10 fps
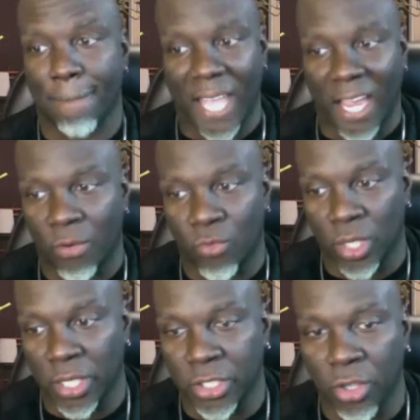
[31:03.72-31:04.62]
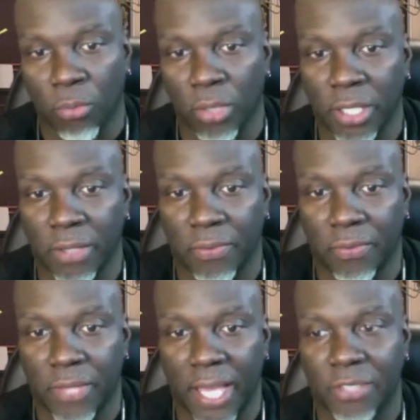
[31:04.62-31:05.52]
I really don't believe
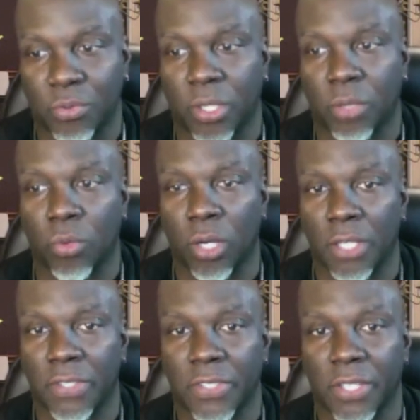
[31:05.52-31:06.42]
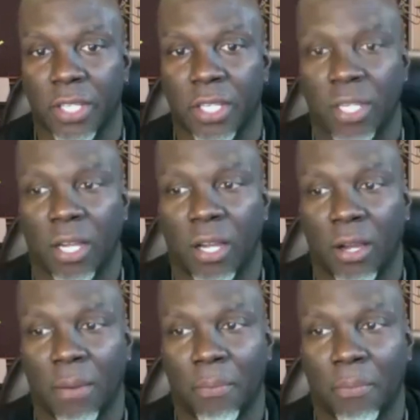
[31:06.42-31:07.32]
that's what it was.
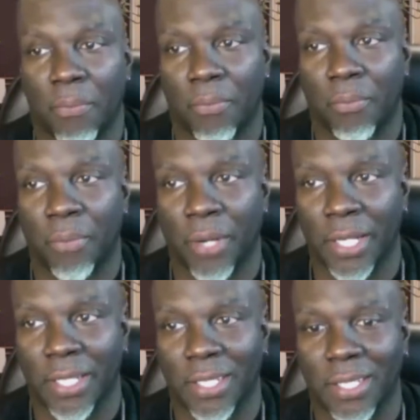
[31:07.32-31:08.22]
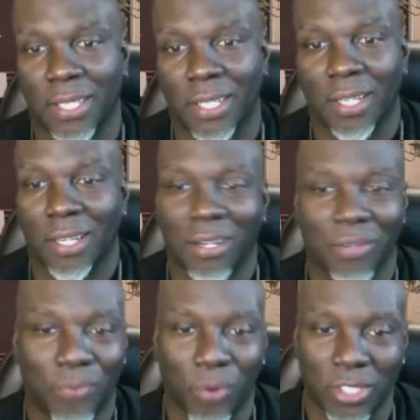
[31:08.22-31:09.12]
Um, but
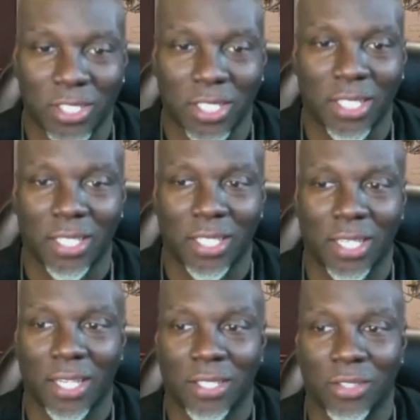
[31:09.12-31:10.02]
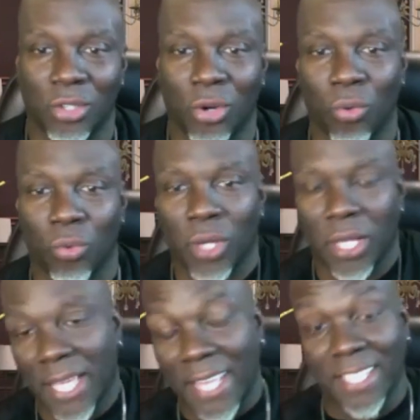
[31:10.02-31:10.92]
unfortunately, you know,
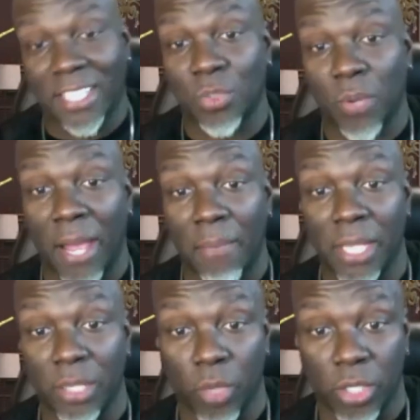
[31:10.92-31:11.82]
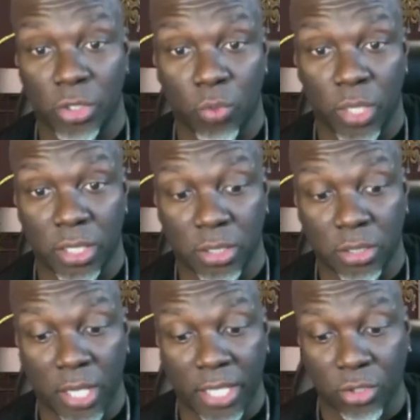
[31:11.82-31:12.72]
and this is what I mean when you when
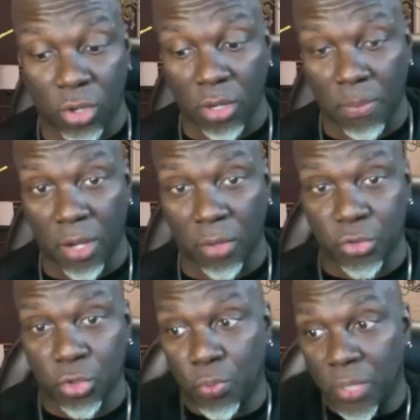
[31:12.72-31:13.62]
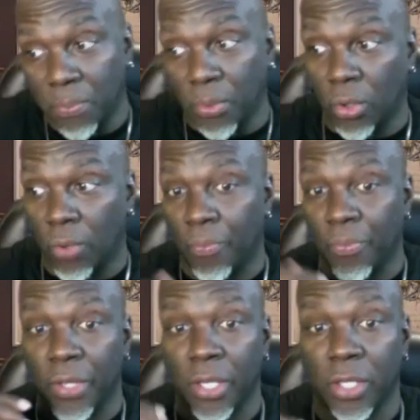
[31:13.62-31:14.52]
I talk about two people,
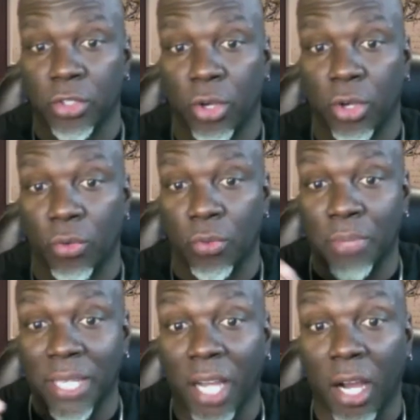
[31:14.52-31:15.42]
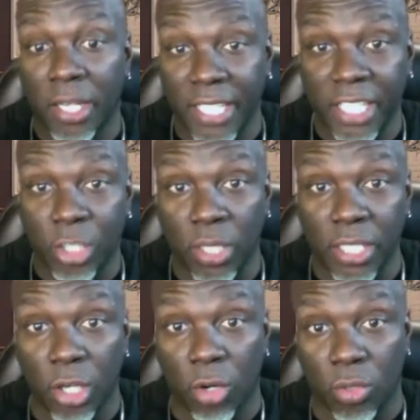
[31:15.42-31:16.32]
you know, being unequally
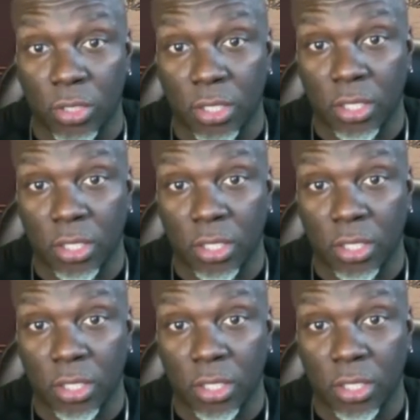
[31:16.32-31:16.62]
yoked.